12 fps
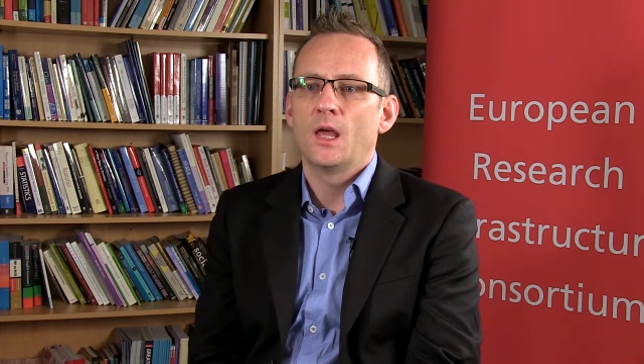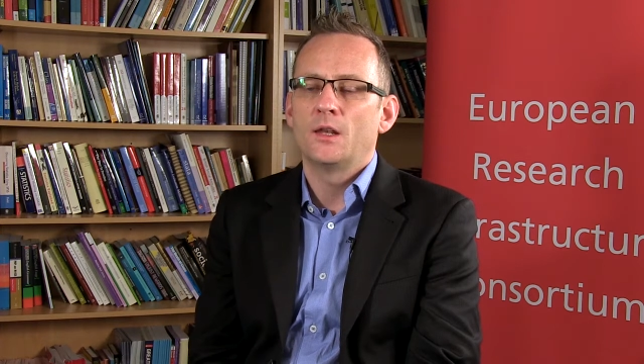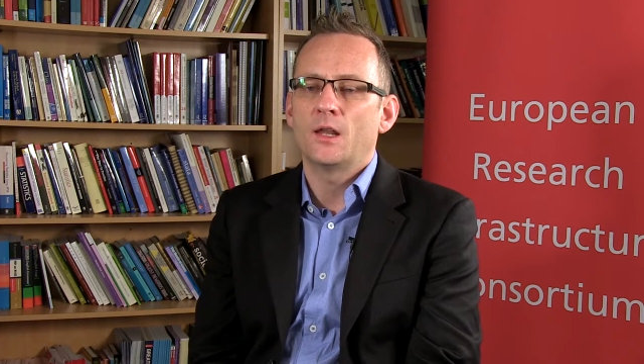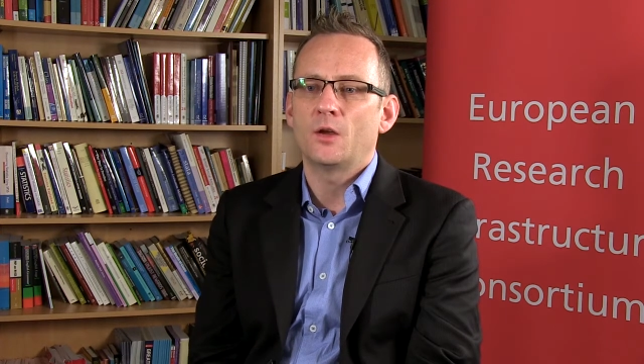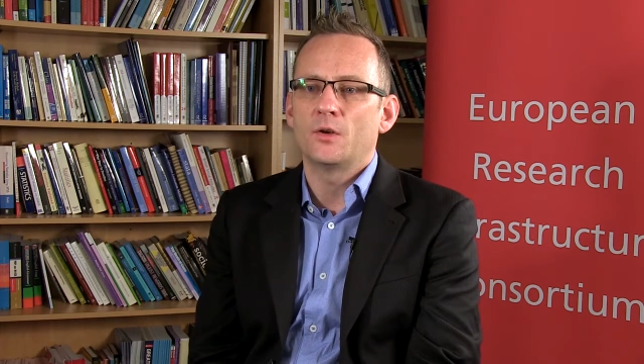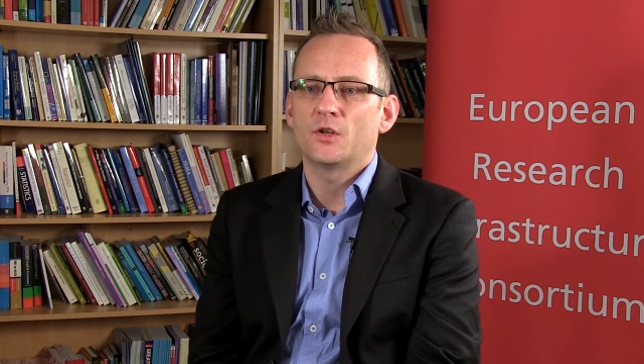
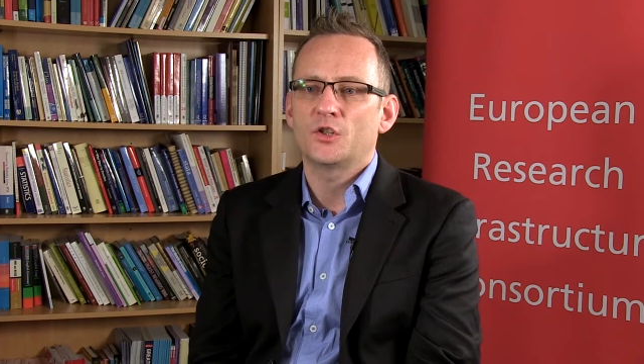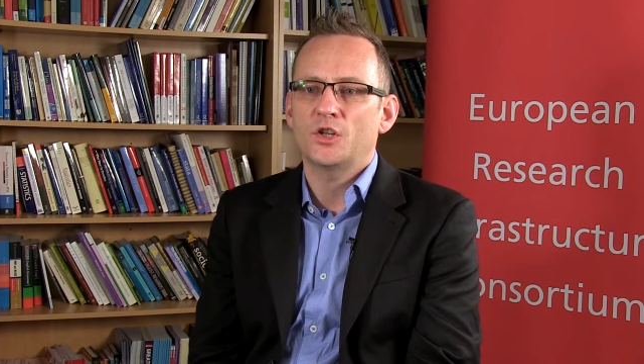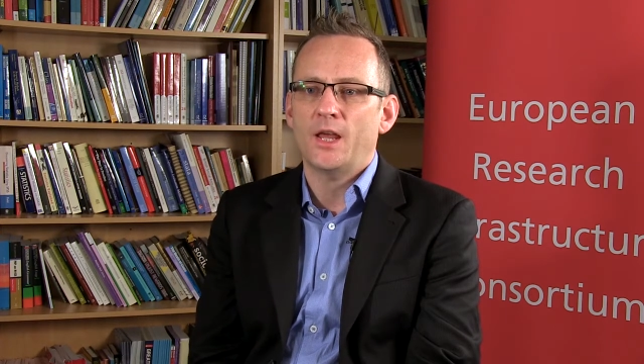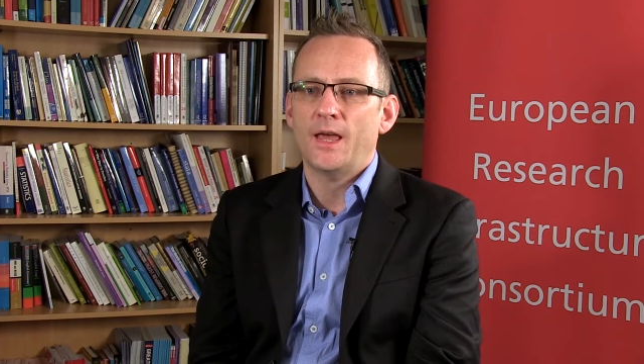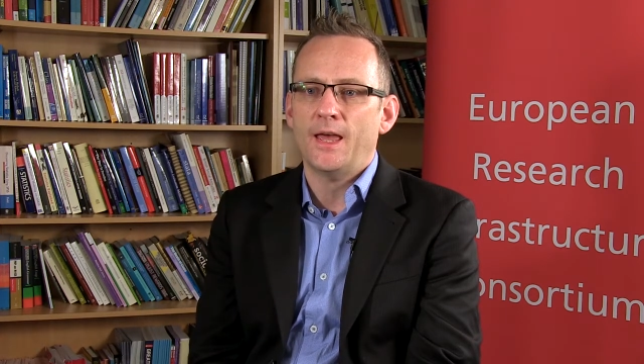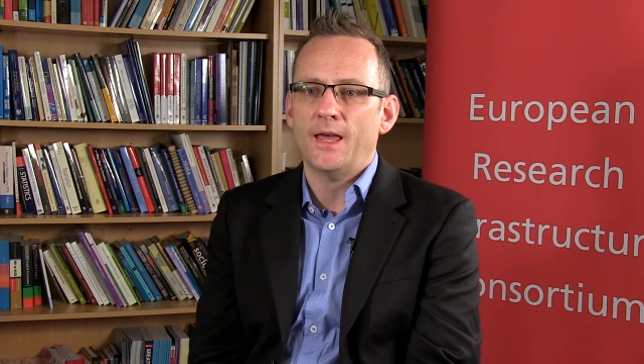known as
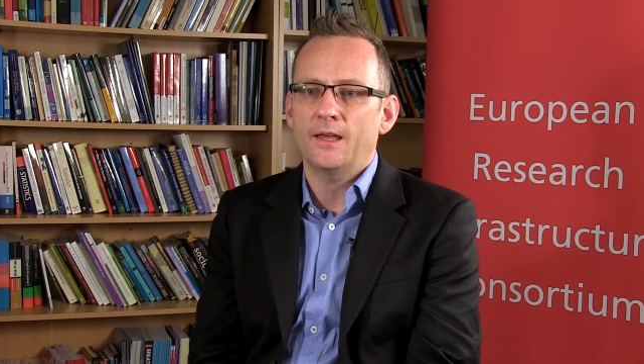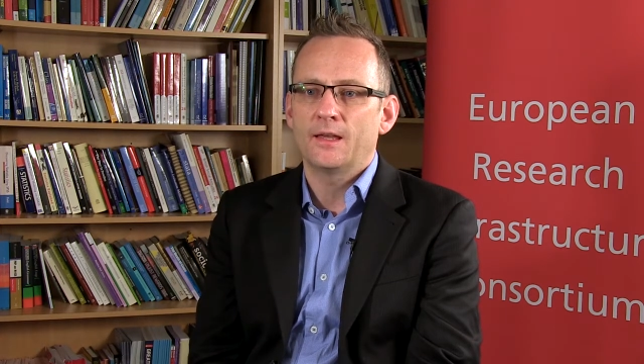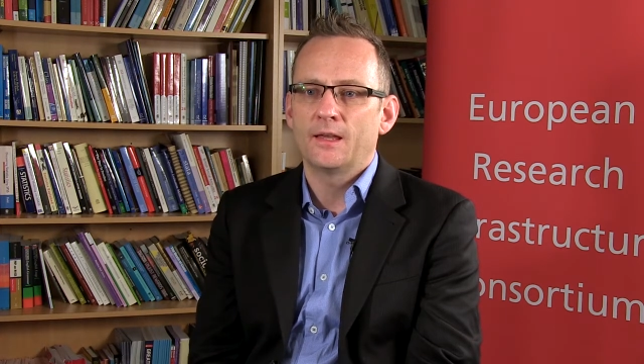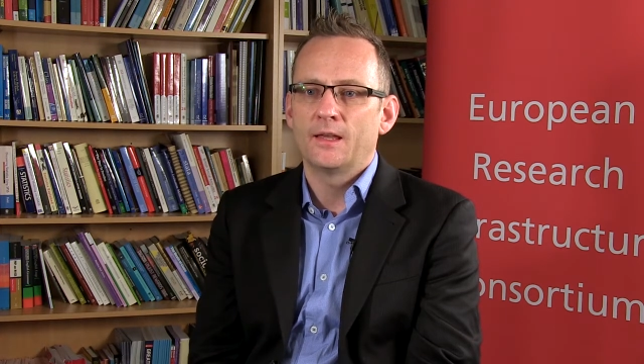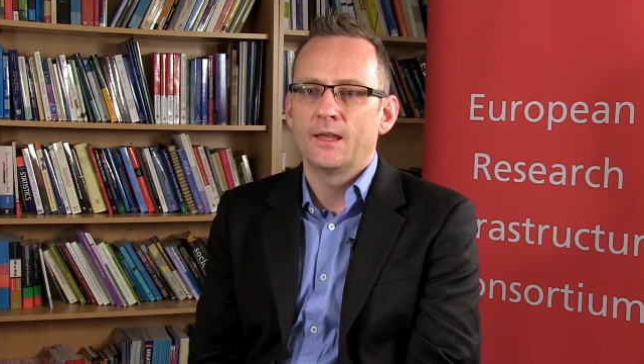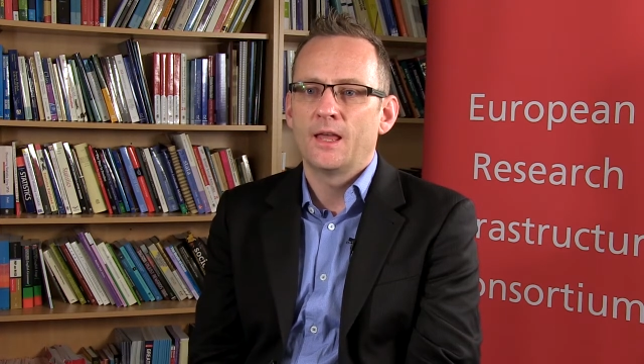SHARE,
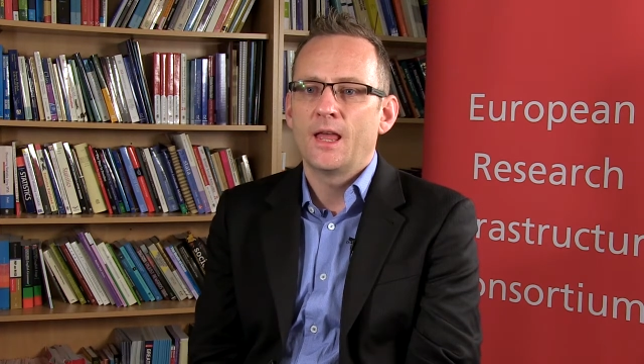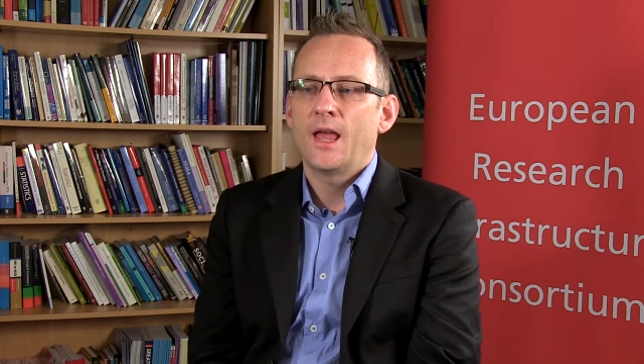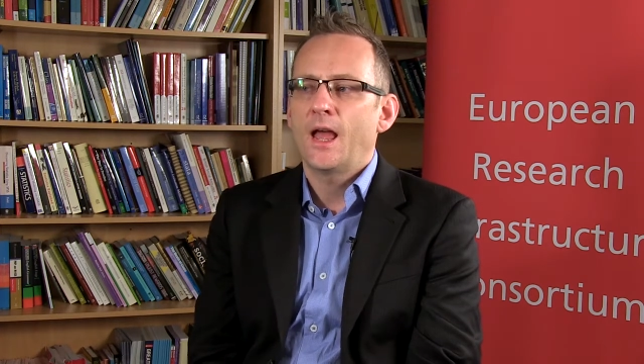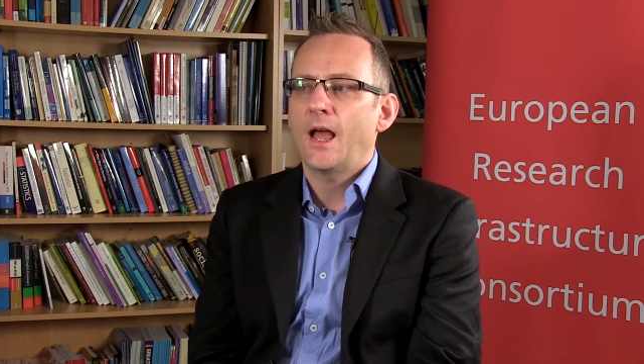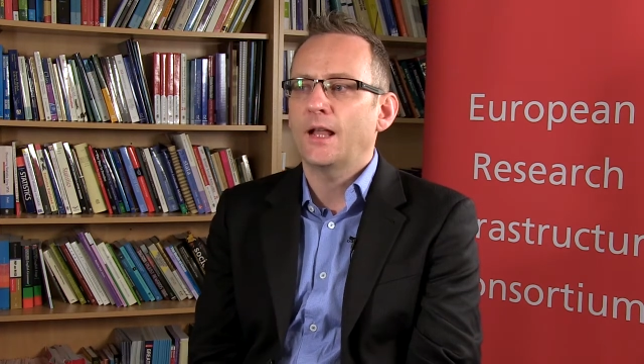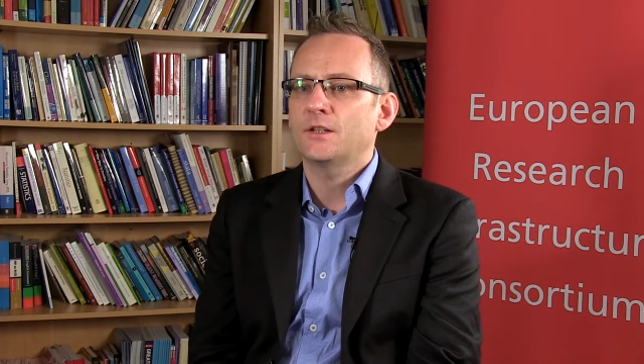
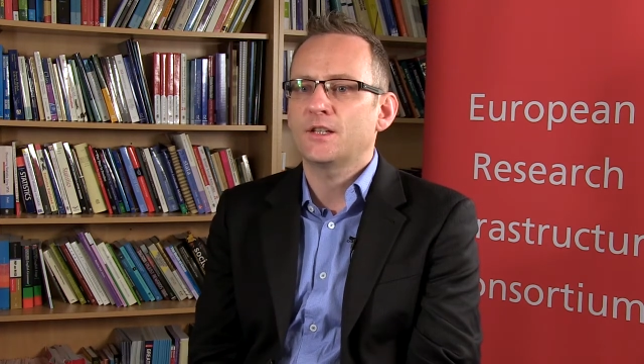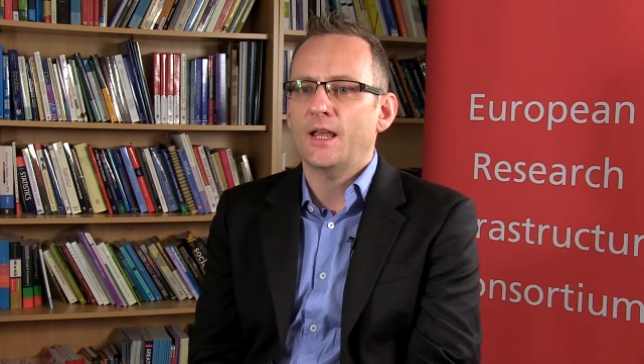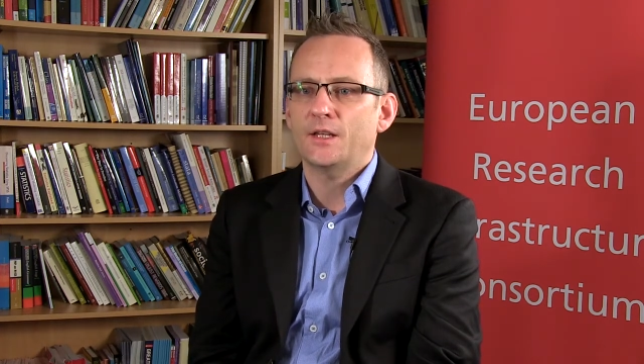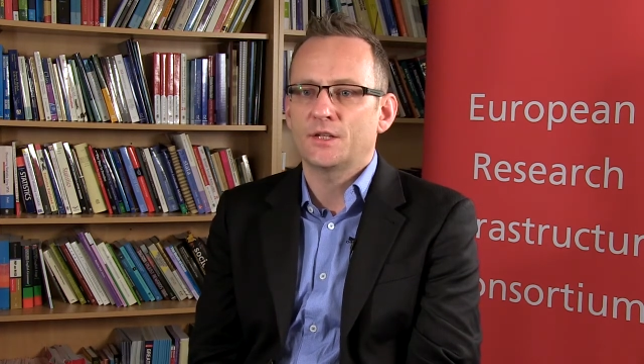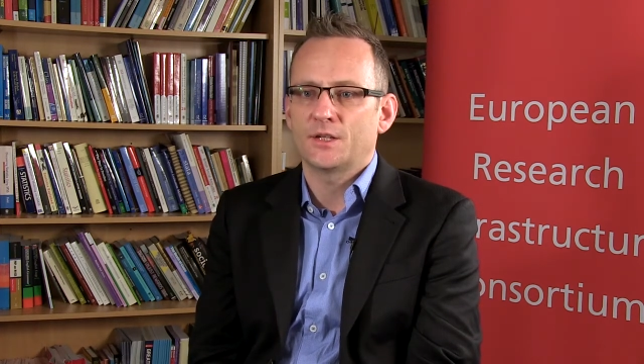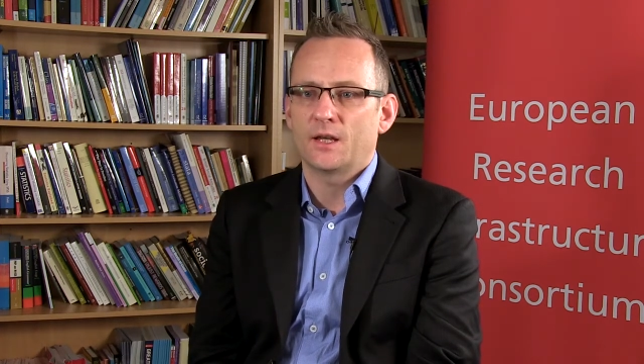and
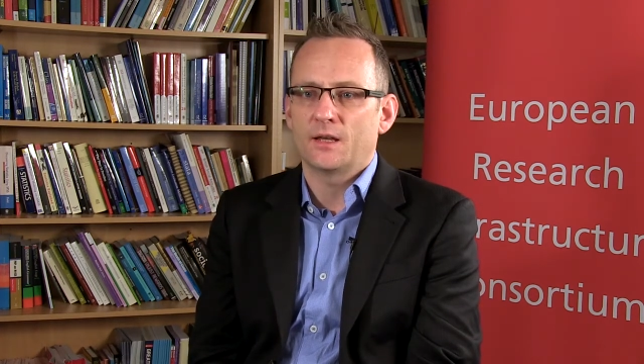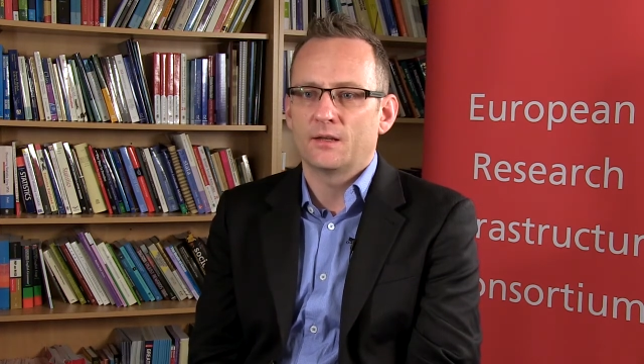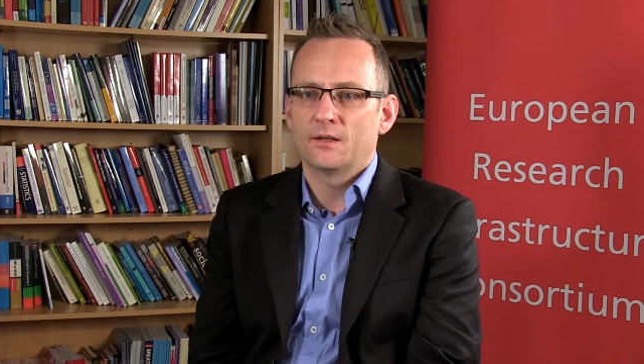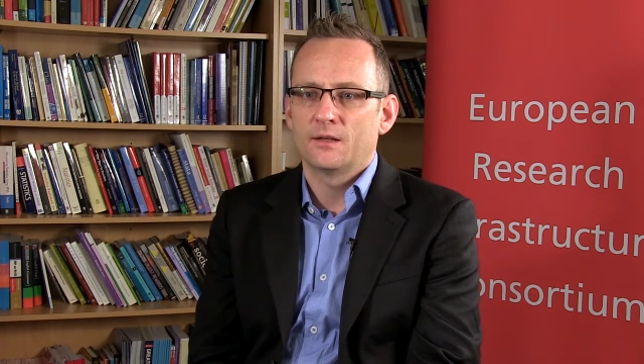CESSDA.